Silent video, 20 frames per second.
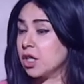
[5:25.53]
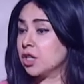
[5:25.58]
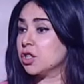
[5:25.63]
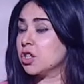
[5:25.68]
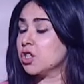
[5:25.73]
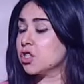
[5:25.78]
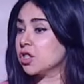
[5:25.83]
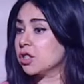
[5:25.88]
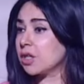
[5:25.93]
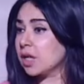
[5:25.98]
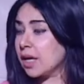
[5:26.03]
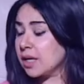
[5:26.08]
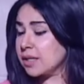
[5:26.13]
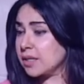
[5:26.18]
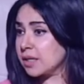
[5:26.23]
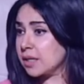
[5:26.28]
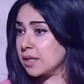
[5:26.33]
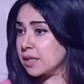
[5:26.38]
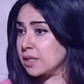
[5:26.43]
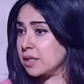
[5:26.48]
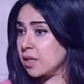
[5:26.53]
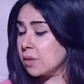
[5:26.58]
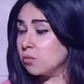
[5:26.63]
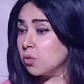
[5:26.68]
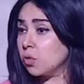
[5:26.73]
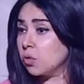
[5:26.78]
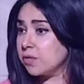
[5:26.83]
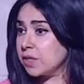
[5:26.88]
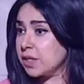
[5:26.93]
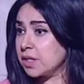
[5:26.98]
digitalizing some
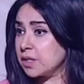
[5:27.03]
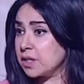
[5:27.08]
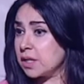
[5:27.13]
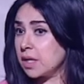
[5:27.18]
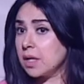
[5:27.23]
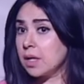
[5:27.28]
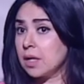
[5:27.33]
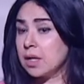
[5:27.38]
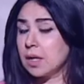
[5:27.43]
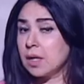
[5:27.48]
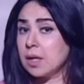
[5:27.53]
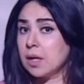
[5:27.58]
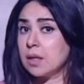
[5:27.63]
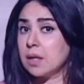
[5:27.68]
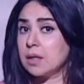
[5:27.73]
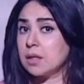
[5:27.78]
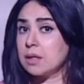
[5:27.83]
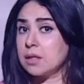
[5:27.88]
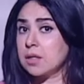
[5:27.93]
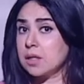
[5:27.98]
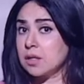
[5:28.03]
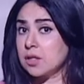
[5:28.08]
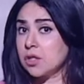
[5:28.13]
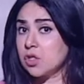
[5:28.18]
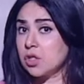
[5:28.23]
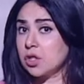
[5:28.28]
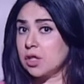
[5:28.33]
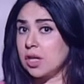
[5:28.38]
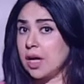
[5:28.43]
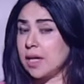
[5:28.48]
movies,
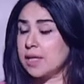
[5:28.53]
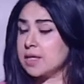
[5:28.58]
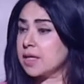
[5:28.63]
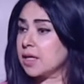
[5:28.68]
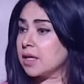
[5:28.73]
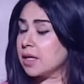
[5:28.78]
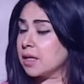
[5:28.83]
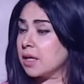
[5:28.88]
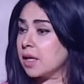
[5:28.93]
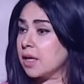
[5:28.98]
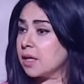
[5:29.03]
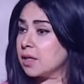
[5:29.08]
digitalizing